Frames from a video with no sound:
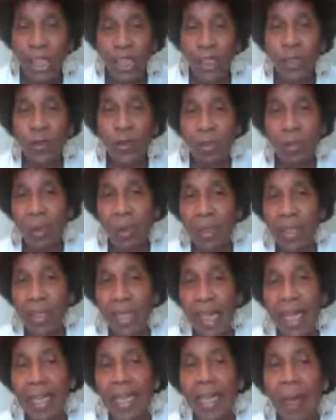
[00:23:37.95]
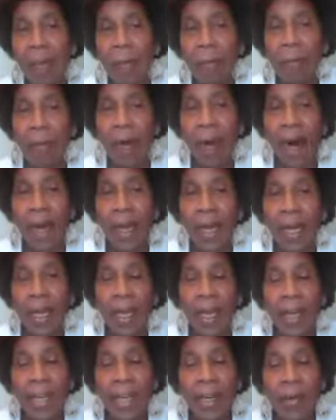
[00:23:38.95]
I do remember that
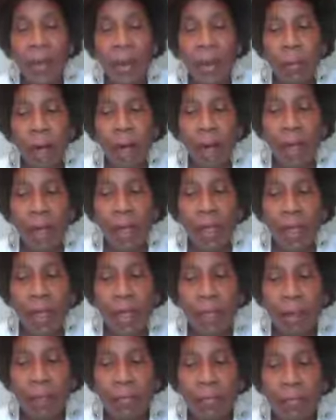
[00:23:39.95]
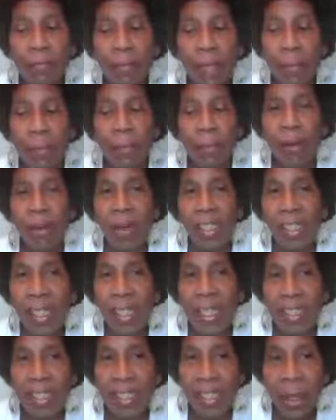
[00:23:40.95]
hearing my boss
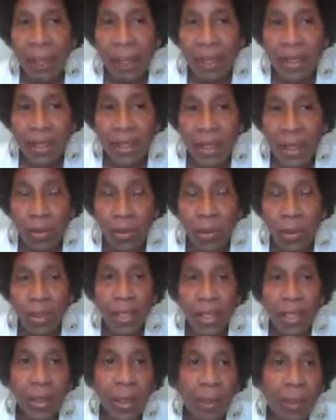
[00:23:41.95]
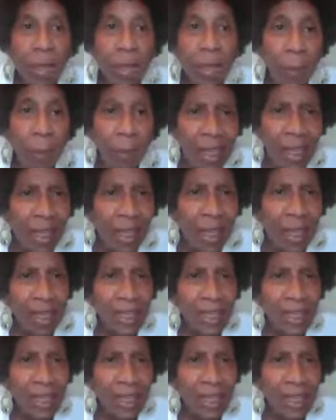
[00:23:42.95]
say something to them, well, then don't come in.